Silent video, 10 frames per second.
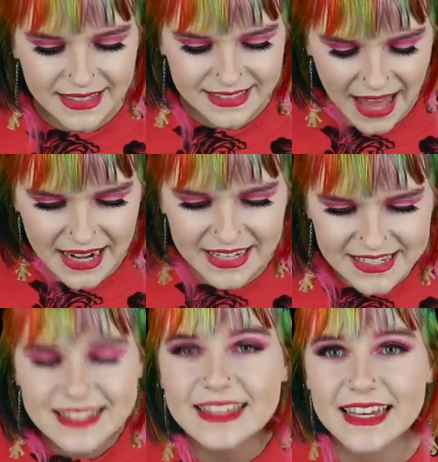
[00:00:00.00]
That is
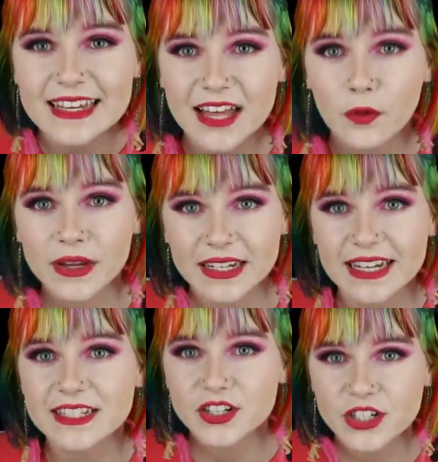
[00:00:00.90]
a thing that we
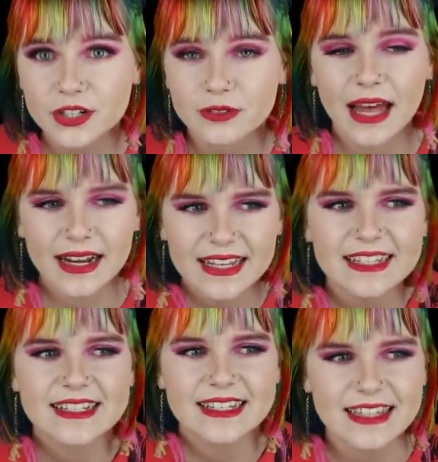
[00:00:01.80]
need to do. That
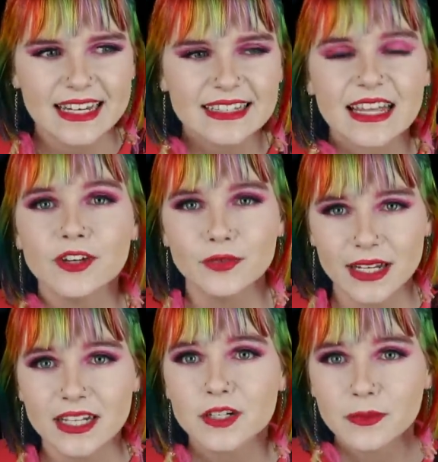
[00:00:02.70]
is a thing that you
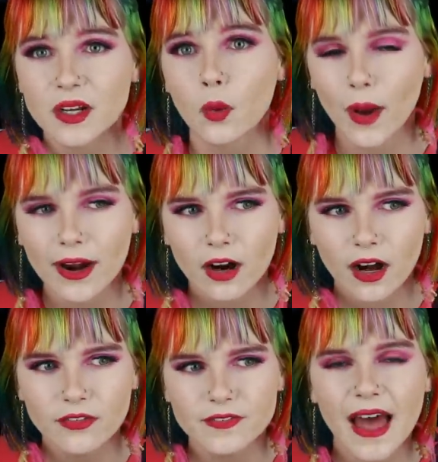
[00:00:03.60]
need to be aware
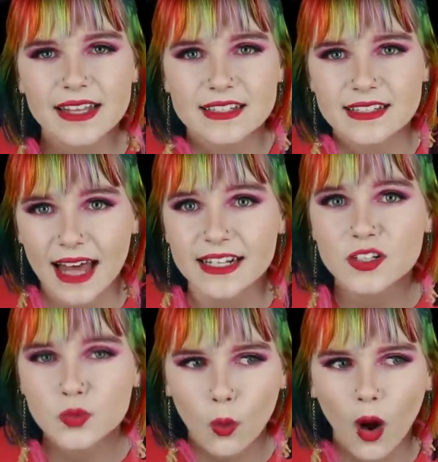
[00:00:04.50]
of. That
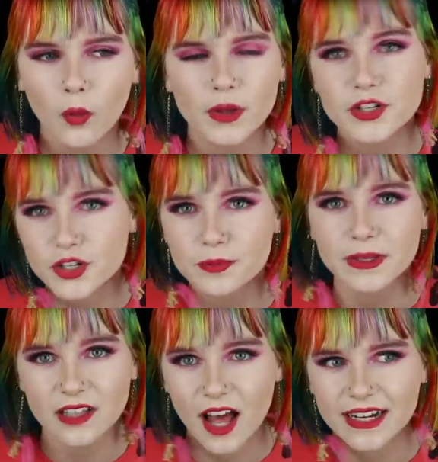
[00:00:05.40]
is what we should be
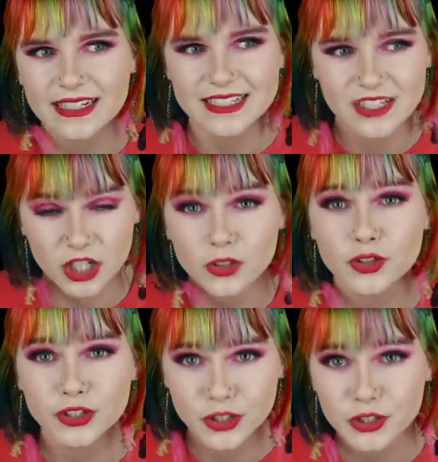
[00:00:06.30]
learning.
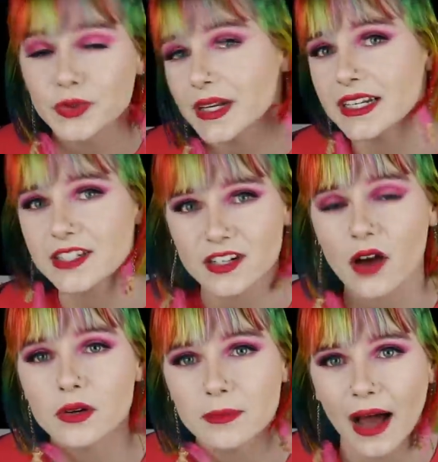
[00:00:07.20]
Children do need to
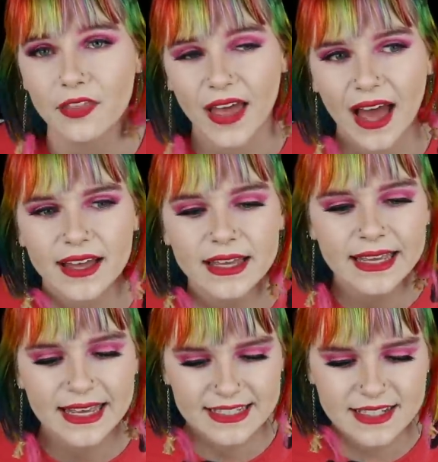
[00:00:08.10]
know about that.
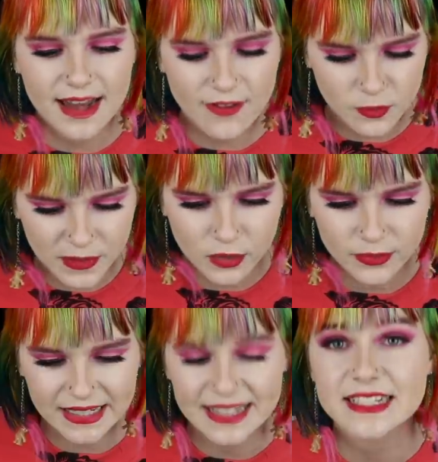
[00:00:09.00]
It doesn't have to be in a
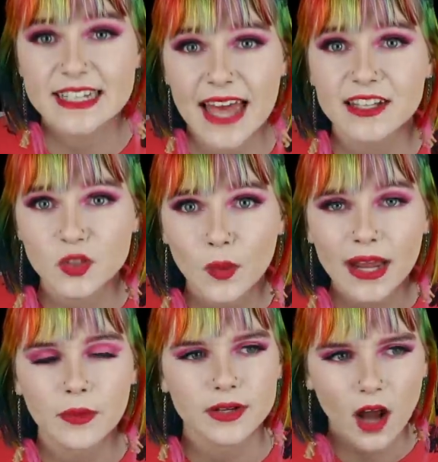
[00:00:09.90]
really intense
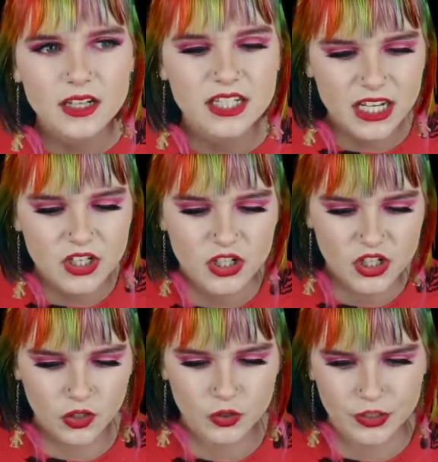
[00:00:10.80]
way. We're not teaching
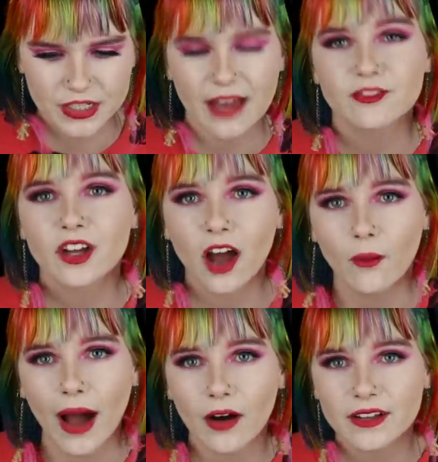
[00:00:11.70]
children to have to go
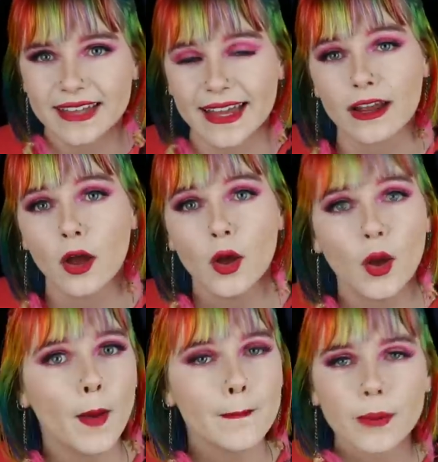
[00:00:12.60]
out and like
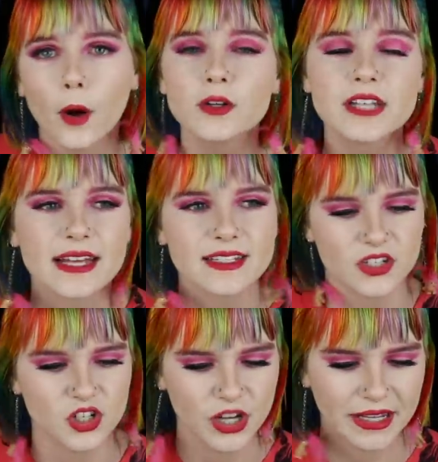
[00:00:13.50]
protest
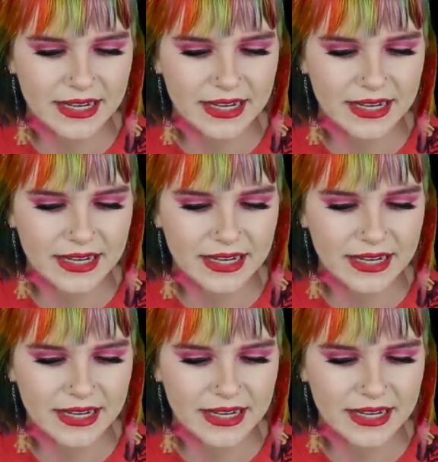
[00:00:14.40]
and shit.